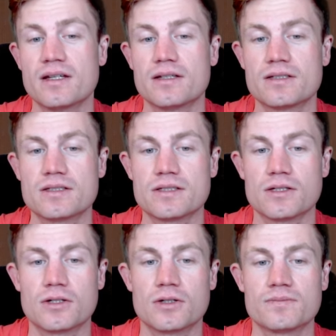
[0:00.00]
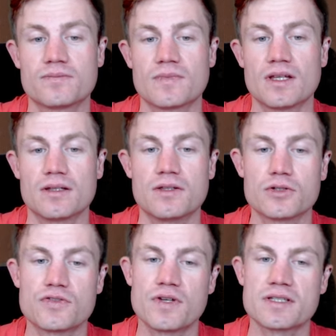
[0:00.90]
So
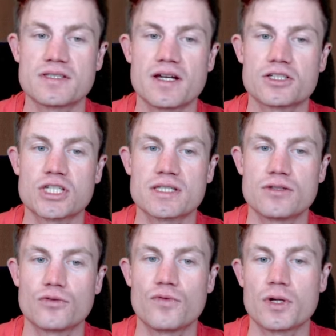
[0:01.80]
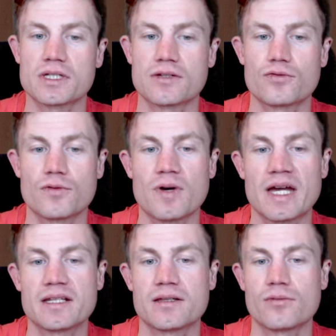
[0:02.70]
those things, they are just not working for
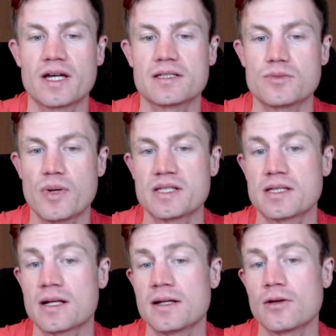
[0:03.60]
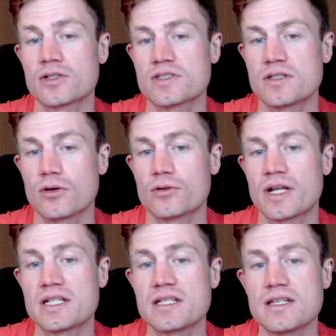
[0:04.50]
white, and white is basically lost here
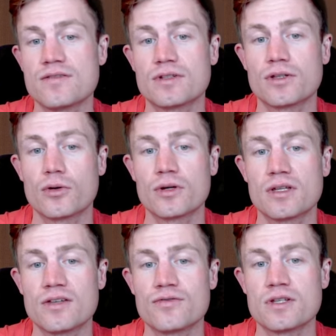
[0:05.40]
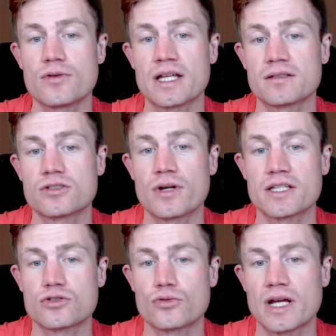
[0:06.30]
already, even though if he
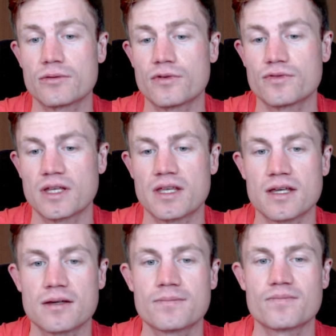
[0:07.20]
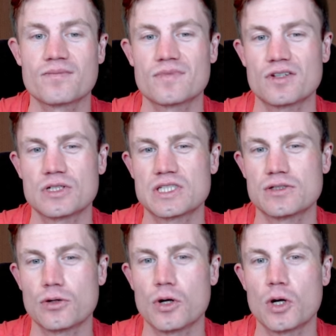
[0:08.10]
tries to run with the king, there is
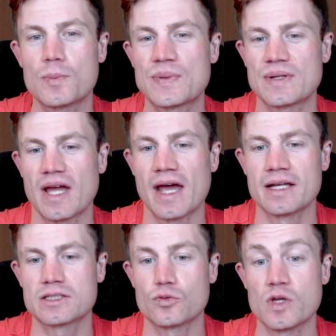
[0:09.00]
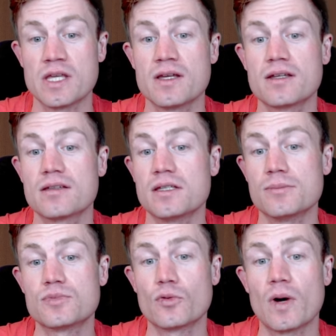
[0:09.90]
no hope, as we
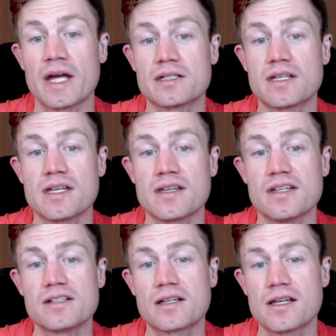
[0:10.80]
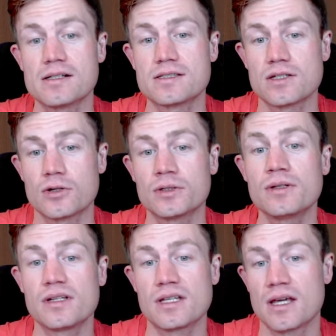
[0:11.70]
keep the white king in the kill zone.
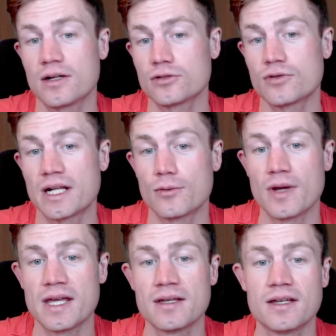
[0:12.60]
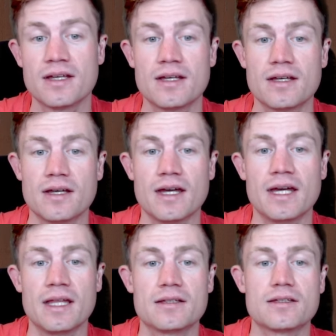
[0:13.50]
He cannot run away,
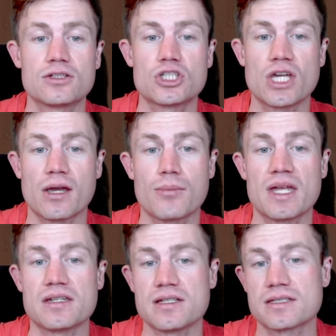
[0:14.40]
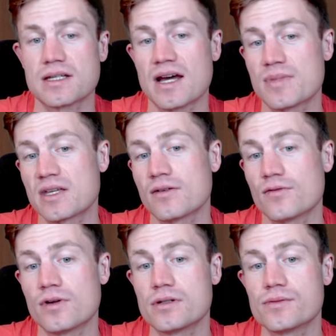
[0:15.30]
and checkmate is coming
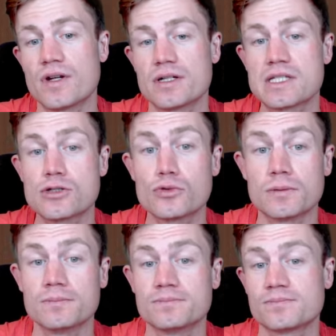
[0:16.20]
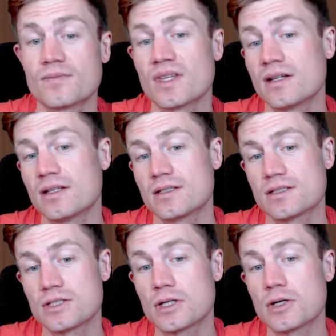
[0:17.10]
very, very soon.
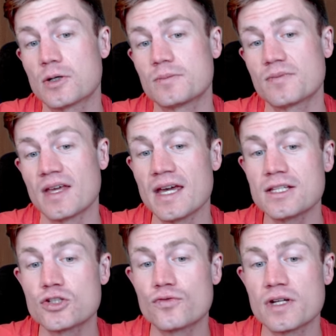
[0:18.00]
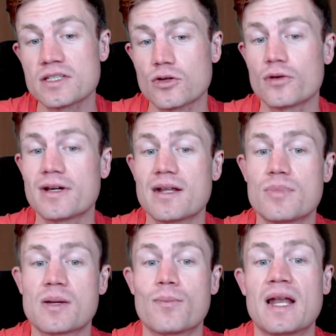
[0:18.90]
So h3 is already a
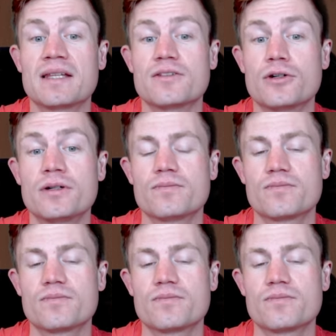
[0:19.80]
big blunder.